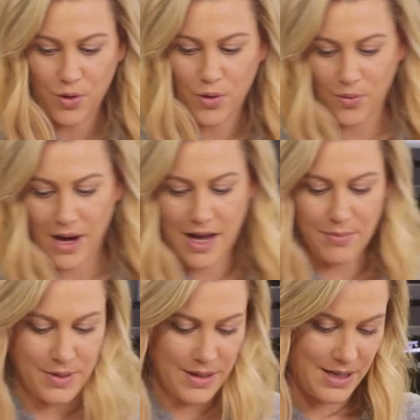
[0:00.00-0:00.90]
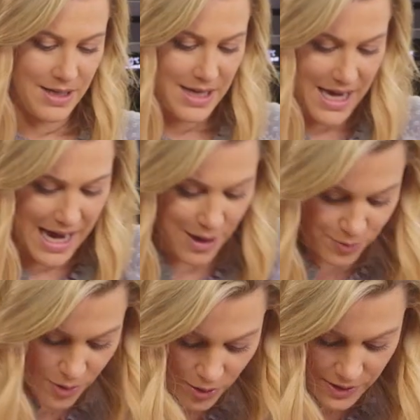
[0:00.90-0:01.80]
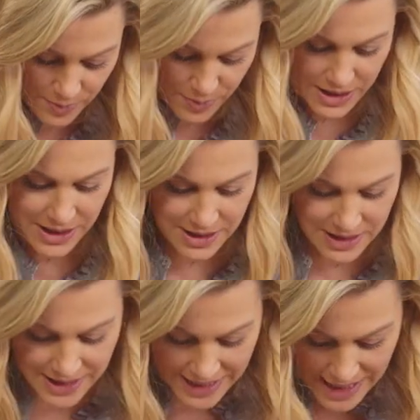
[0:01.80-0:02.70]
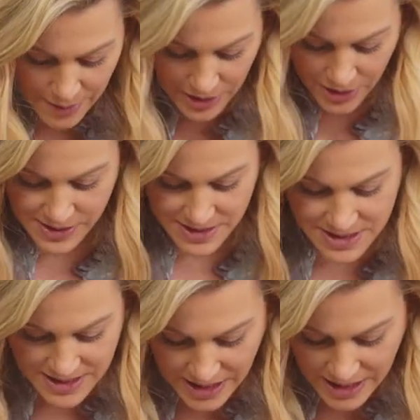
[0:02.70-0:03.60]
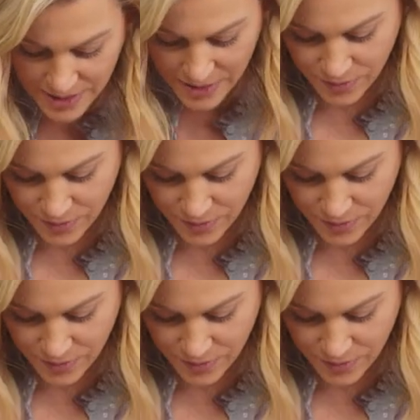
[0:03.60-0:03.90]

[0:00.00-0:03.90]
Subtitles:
we'll grab our rolling pin and we're going to start